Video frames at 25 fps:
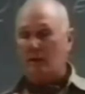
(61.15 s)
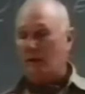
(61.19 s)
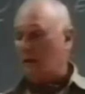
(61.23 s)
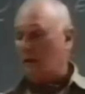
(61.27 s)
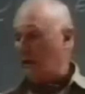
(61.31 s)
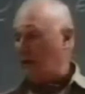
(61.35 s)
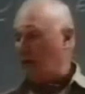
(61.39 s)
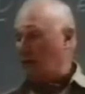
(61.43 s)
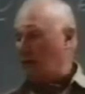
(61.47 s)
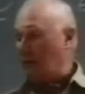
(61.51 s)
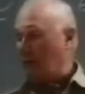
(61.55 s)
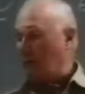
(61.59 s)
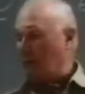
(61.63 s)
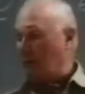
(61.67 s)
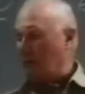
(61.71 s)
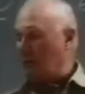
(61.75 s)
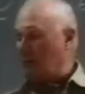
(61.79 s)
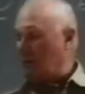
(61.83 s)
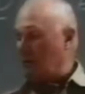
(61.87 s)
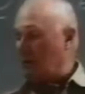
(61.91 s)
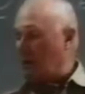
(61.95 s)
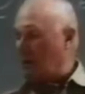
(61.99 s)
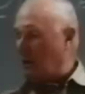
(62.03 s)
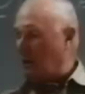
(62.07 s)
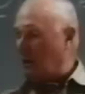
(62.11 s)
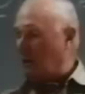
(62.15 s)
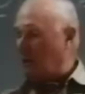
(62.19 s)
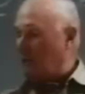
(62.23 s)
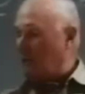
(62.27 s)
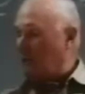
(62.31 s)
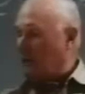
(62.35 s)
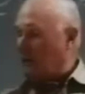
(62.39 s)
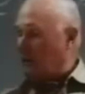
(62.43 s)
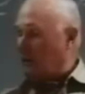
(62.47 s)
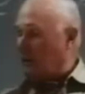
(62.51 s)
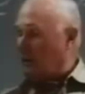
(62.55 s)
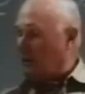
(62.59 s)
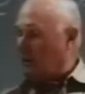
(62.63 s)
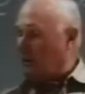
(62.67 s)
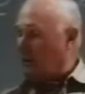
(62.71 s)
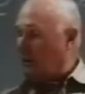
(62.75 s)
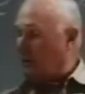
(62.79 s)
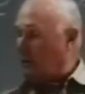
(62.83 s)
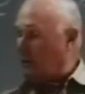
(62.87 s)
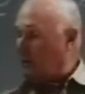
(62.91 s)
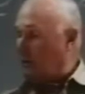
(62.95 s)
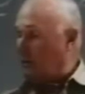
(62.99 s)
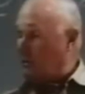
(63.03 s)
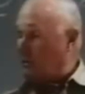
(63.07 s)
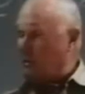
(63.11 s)
Now, what I'm going to do now,
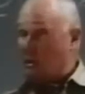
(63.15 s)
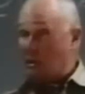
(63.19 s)
I'm going to